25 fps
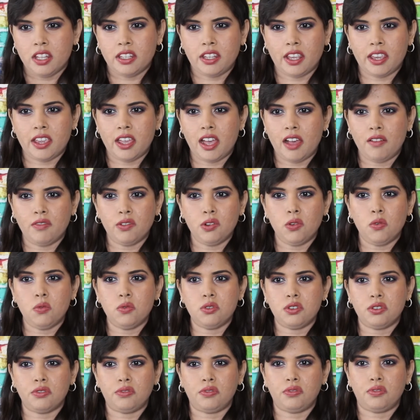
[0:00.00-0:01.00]
They have a
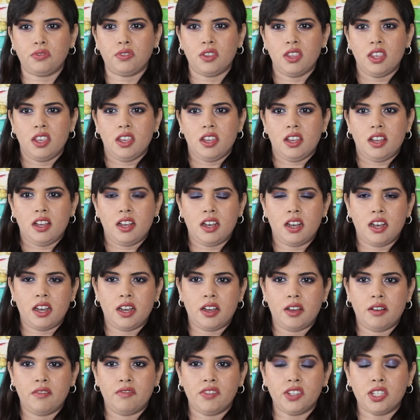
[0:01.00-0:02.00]
lot of
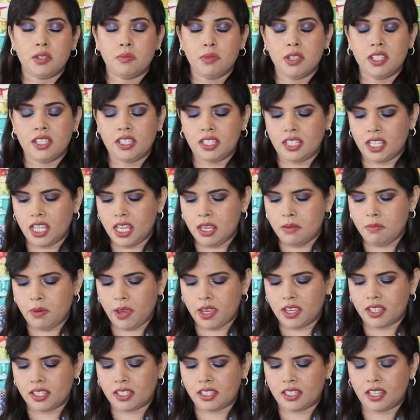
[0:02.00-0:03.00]
vitamin C
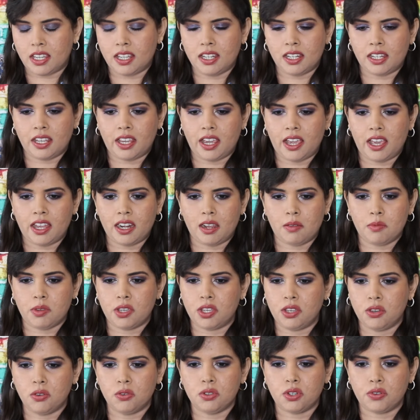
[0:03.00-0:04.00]
based skincare, and I'm a
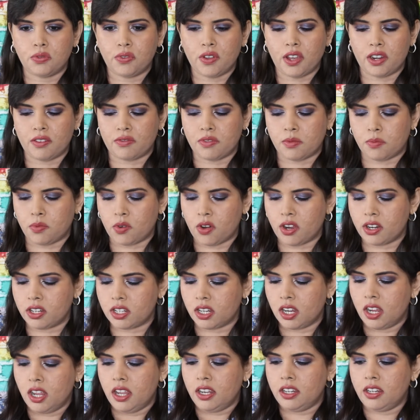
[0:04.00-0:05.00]
huge fan of the
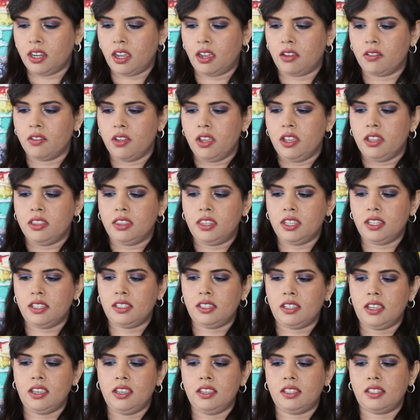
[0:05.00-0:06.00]
brand. Now,
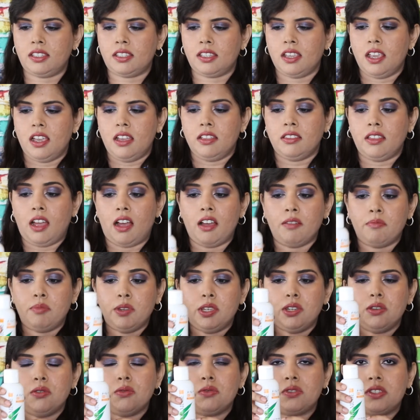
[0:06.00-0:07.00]
this is, I've
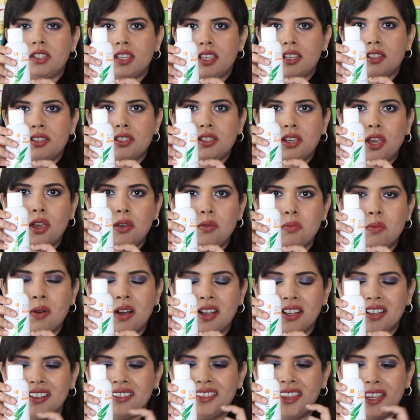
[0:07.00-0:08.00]
been using so
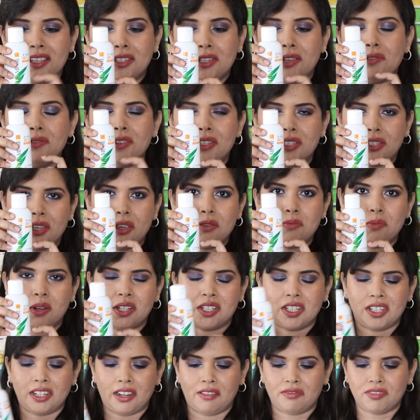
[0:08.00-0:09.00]
much, there's only so
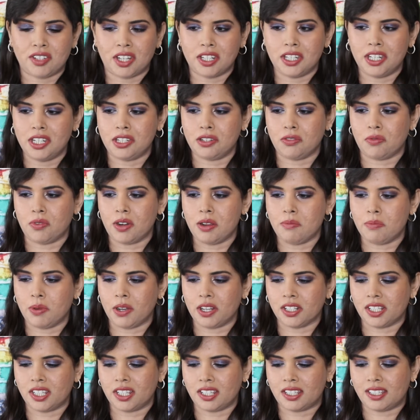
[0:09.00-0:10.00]
much left. I need to
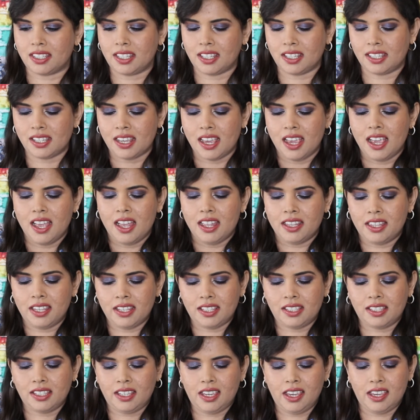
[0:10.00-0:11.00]
repurchase this.
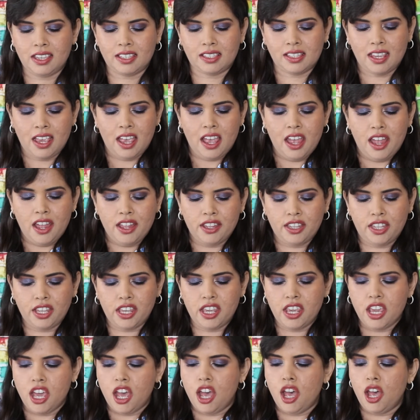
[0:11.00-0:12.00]
This is
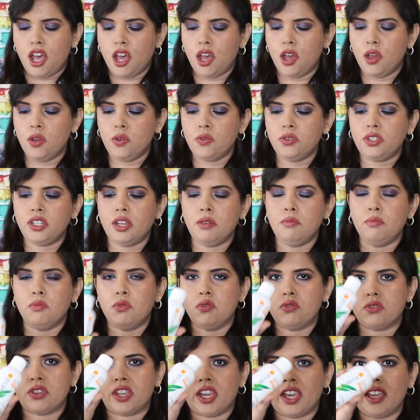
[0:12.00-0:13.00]
the Eaude
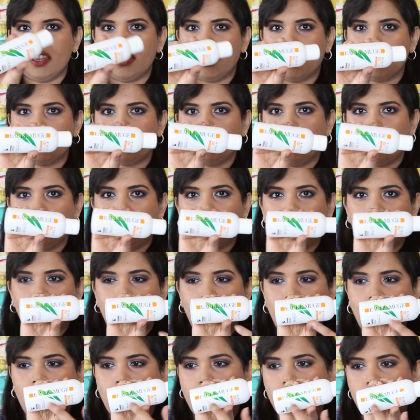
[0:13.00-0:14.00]
Muge, that's what it
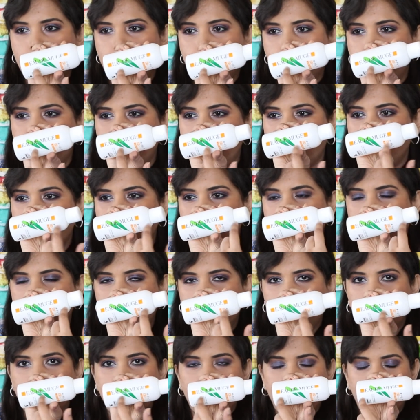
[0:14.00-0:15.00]
says here. Eaude
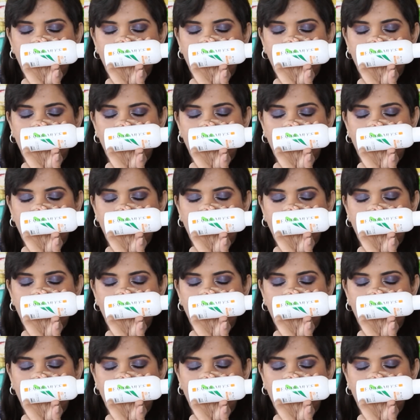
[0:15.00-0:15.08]
Muge.